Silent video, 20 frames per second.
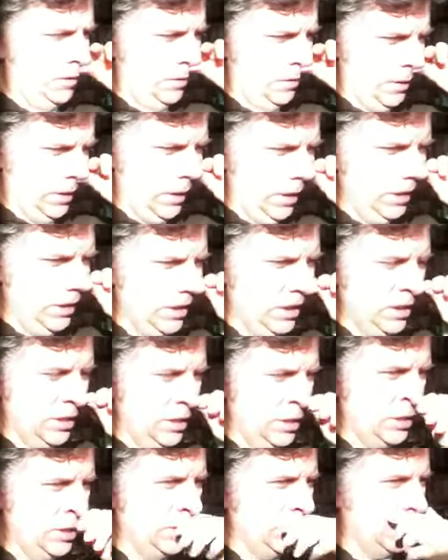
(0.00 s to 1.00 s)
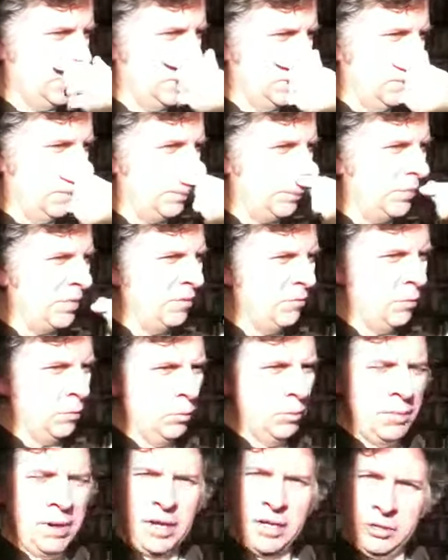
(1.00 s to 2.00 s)
The idea is, from
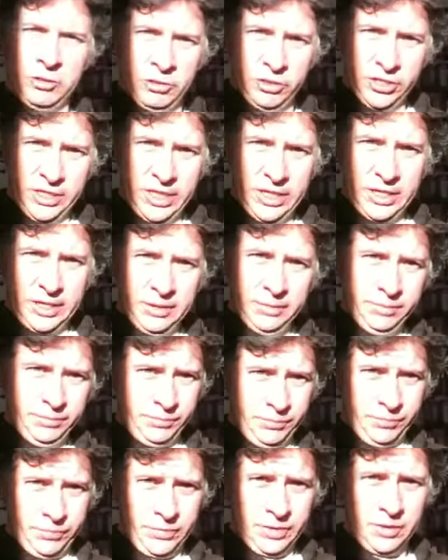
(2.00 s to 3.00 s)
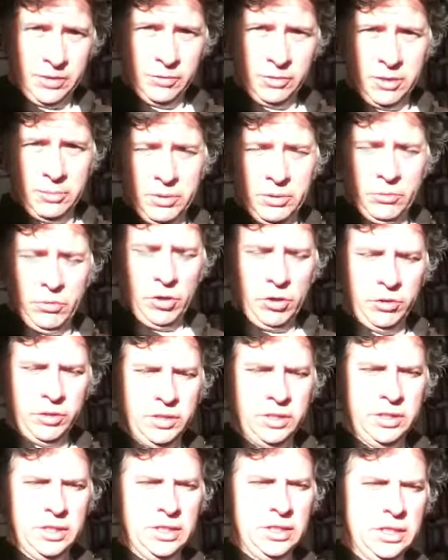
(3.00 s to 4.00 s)
my understanding, don't get me wrong,
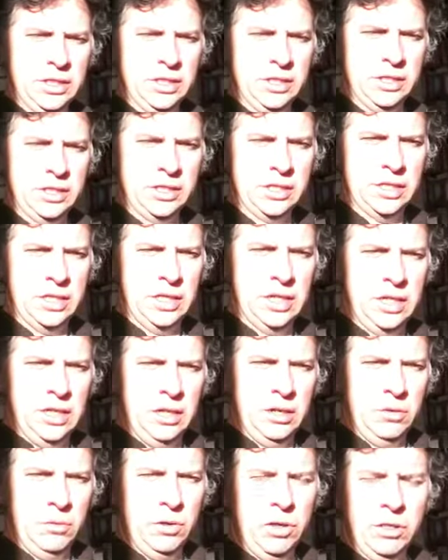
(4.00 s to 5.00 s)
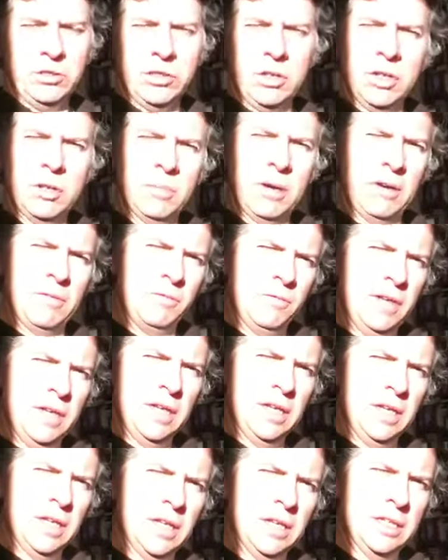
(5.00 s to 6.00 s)
is we're not talking about
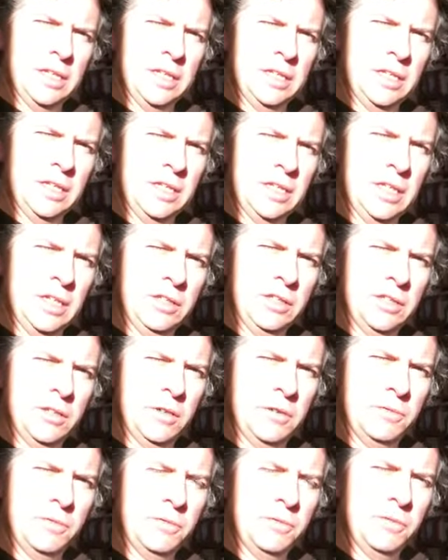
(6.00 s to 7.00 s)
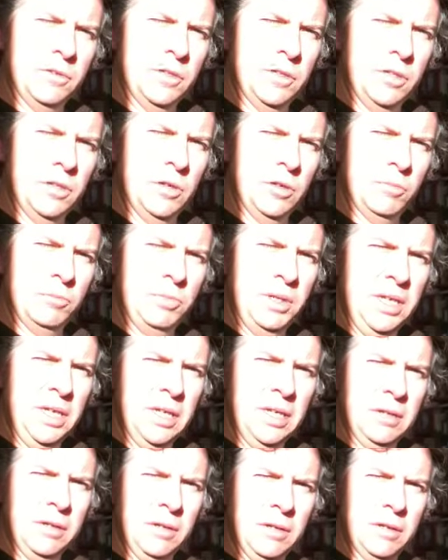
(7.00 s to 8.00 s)
faking it in the sense of,
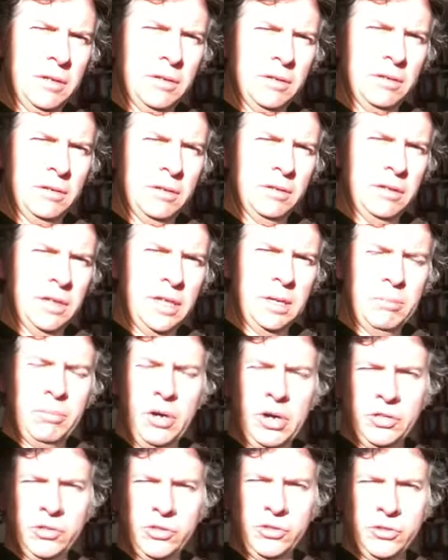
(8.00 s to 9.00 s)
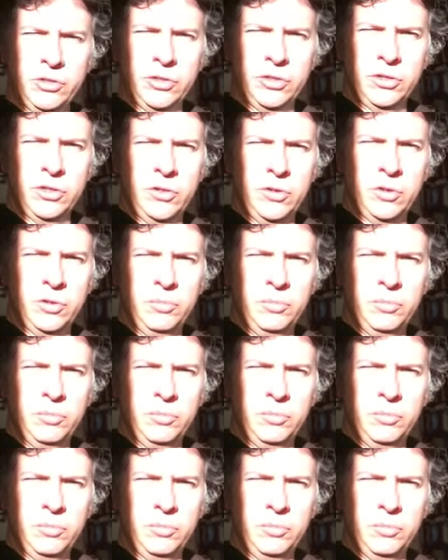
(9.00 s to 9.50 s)
being an imposter or